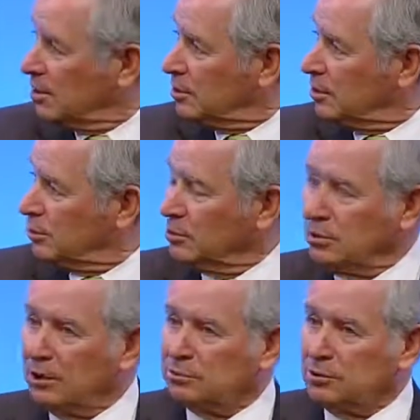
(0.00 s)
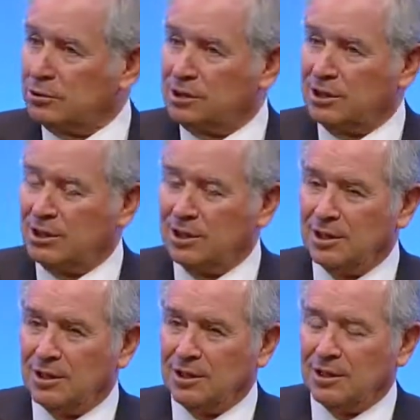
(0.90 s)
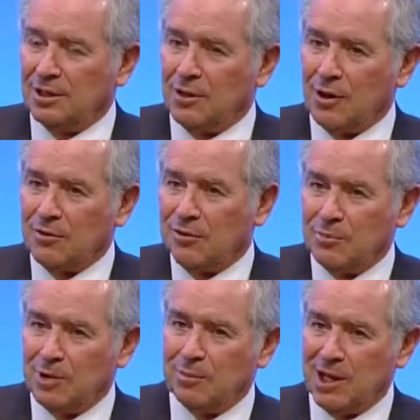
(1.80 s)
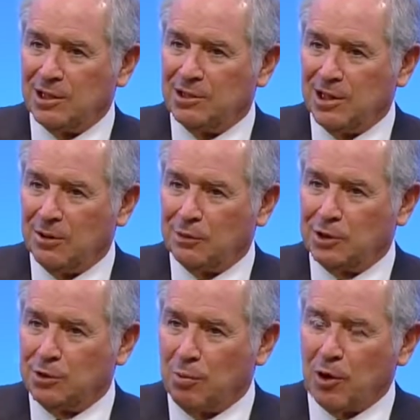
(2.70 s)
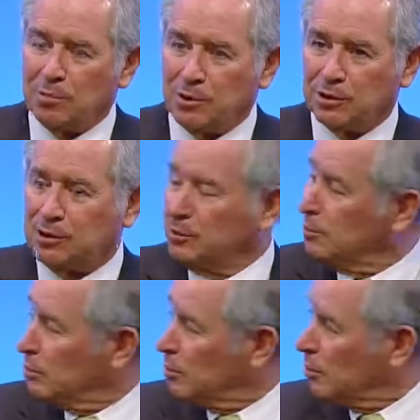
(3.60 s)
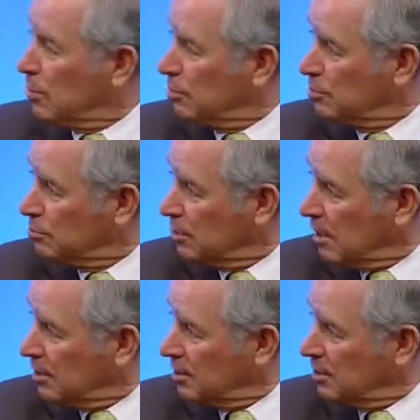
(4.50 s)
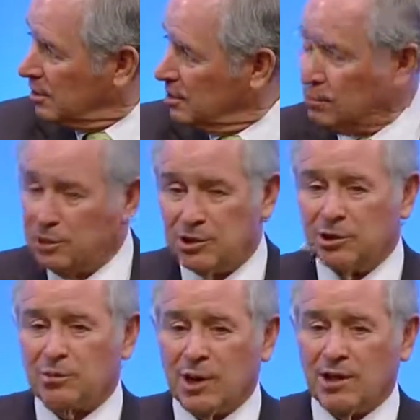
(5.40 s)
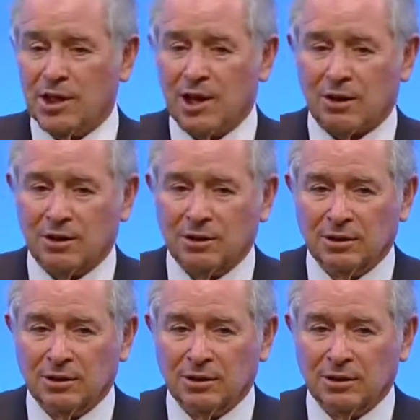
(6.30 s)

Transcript: So it was hard for me to imagine how a smart person wouldn't want to do that, because it was just right there,